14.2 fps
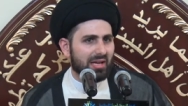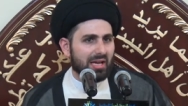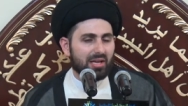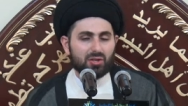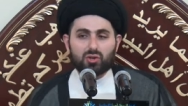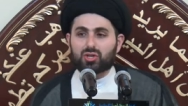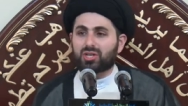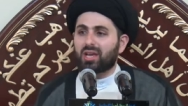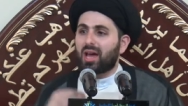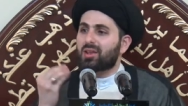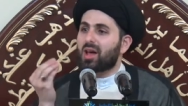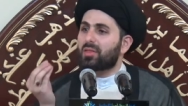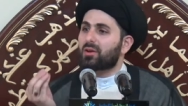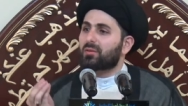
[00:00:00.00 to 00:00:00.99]
You see,
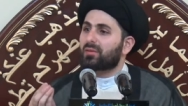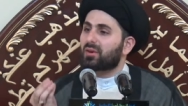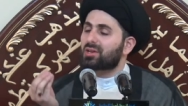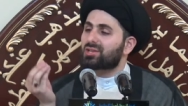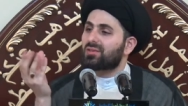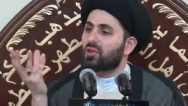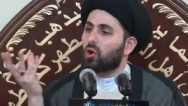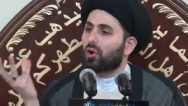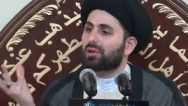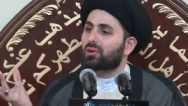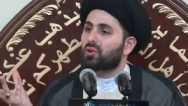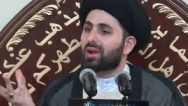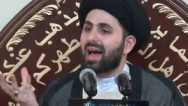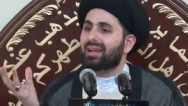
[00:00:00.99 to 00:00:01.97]
another verse in the Holy
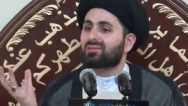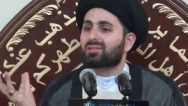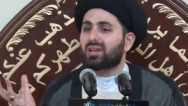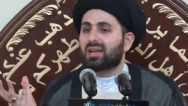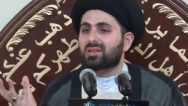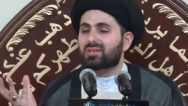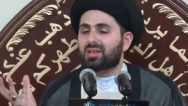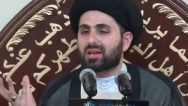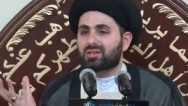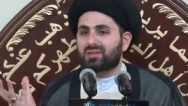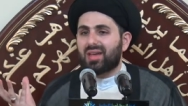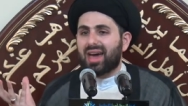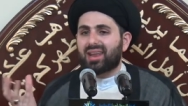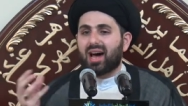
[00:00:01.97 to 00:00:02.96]
Quran tells us
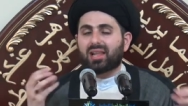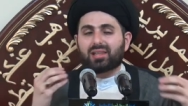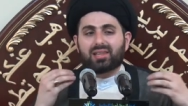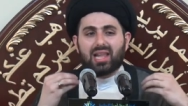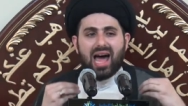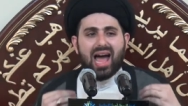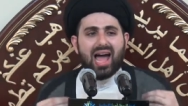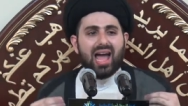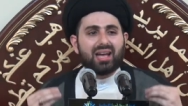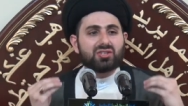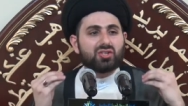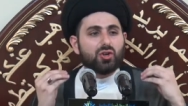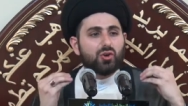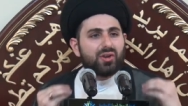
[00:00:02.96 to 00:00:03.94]
that Allah
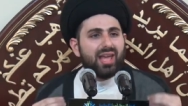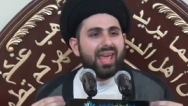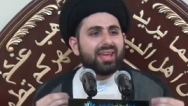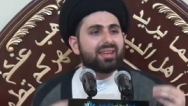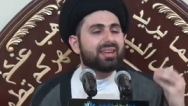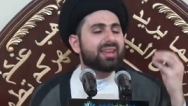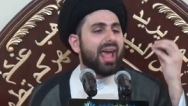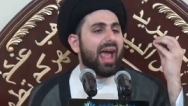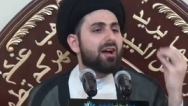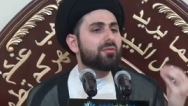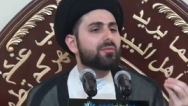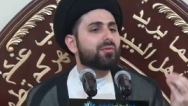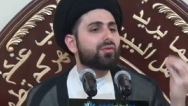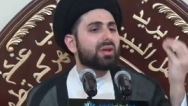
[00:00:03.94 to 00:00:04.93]
has created
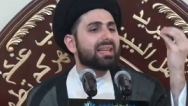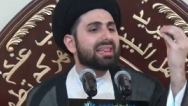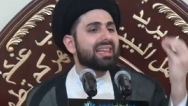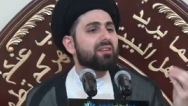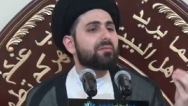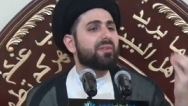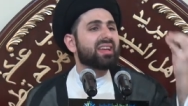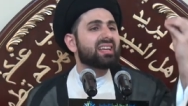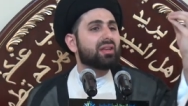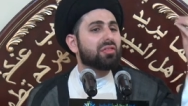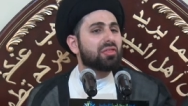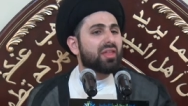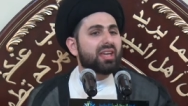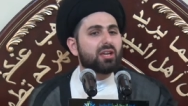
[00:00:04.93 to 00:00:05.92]
every living
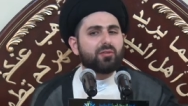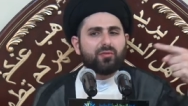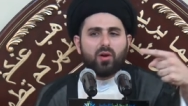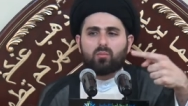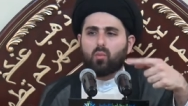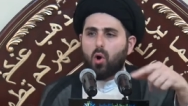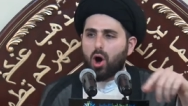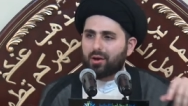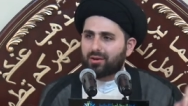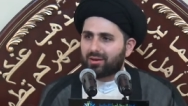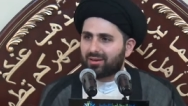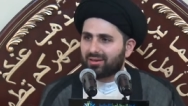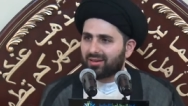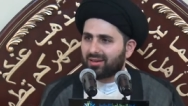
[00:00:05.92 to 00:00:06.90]
thing from
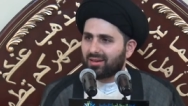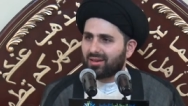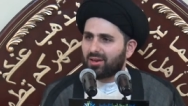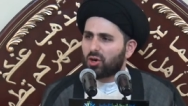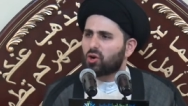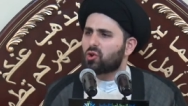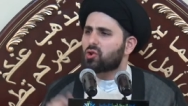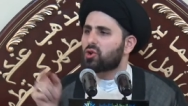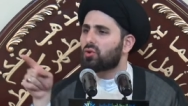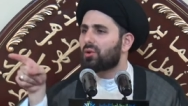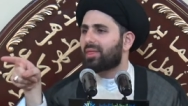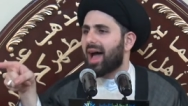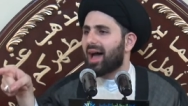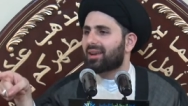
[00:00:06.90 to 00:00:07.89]
water. Who knew
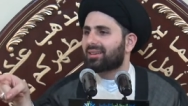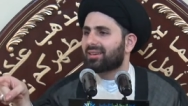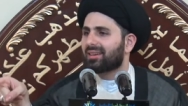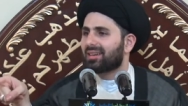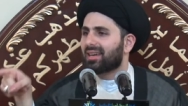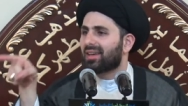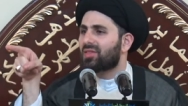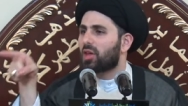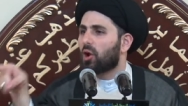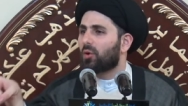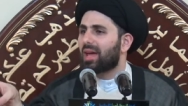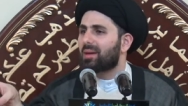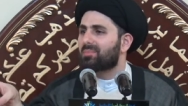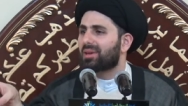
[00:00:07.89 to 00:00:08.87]
that in the
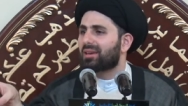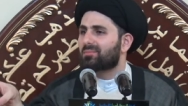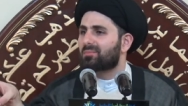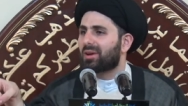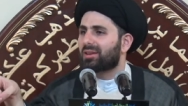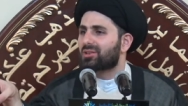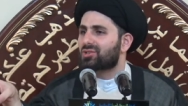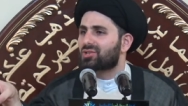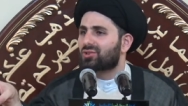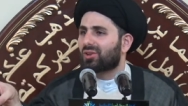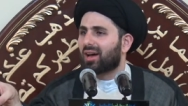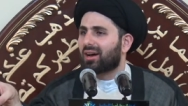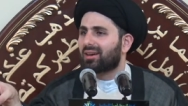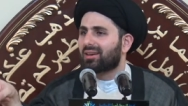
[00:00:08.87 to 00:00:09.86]
Arabian
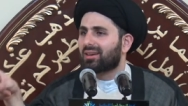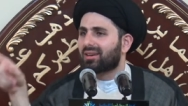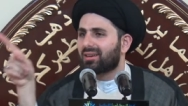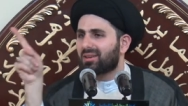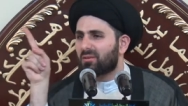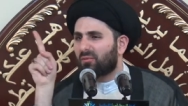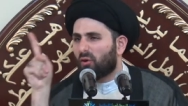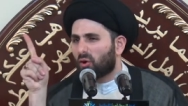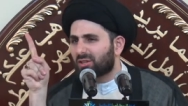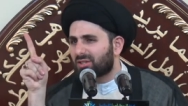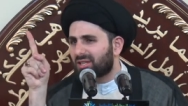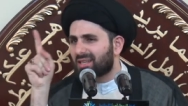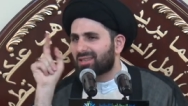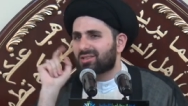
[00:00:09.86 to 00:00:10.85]
Peninsula
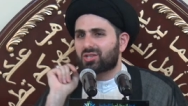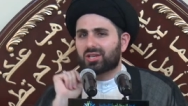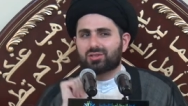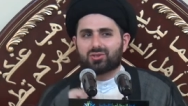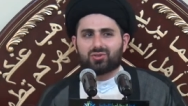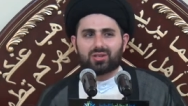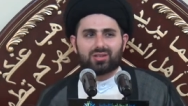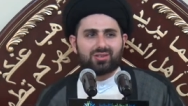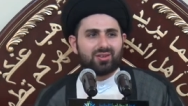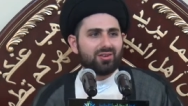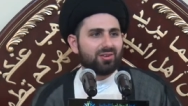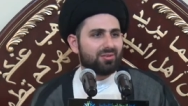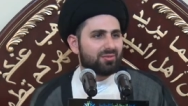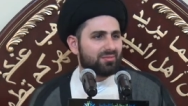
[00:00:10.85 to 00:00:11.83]
14 centuries
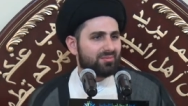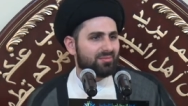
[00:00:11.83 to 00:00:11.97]
ago?